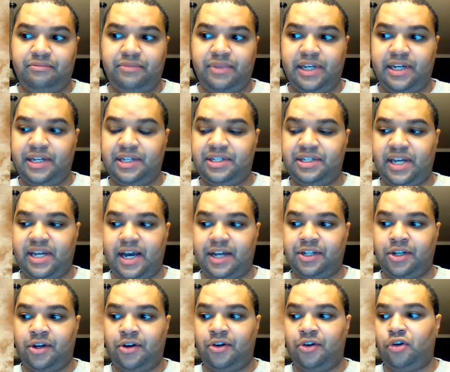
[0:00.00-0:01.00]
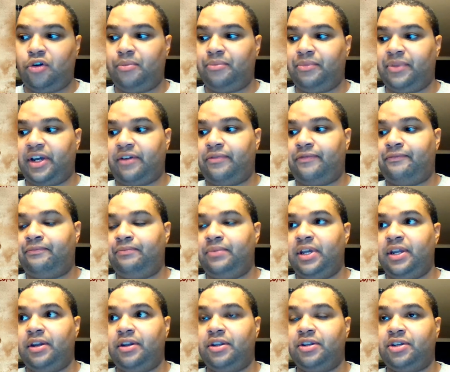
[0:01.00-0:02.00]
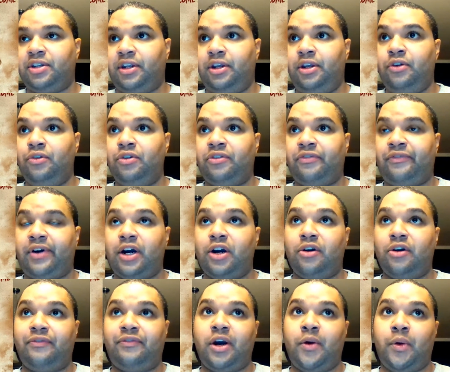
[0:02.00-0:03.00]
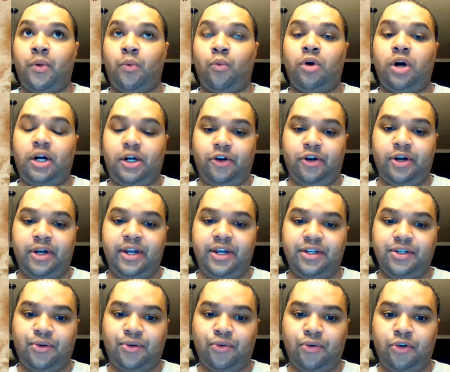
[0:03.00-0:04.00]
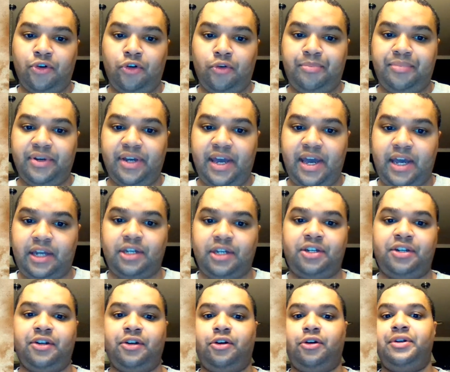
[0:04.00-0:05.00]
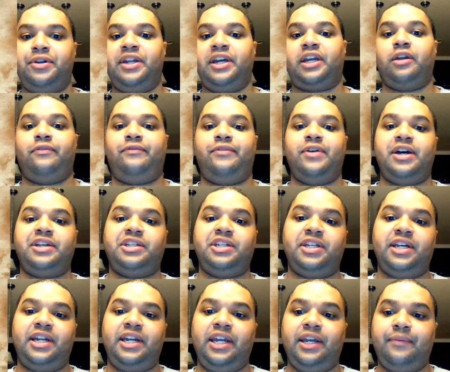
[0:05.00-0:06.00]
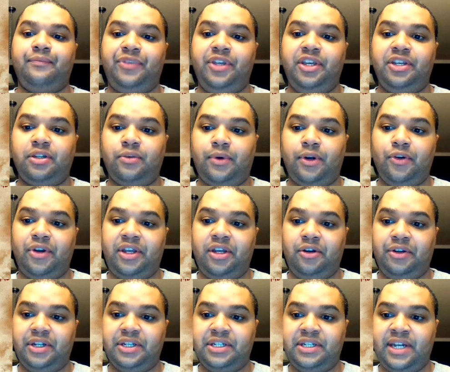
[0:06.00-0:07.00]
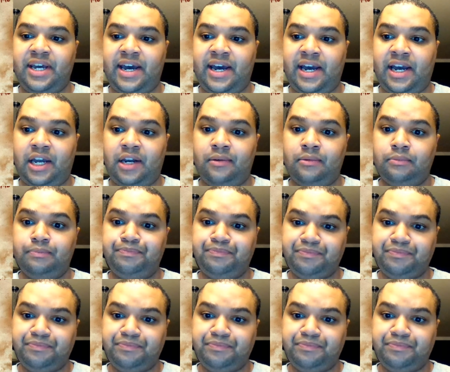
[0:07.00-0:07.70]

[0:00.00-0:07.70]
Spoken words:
his dad's home, like in this huge firefight with Walker and his group, until Nick confesses that he's the one who killed his dad.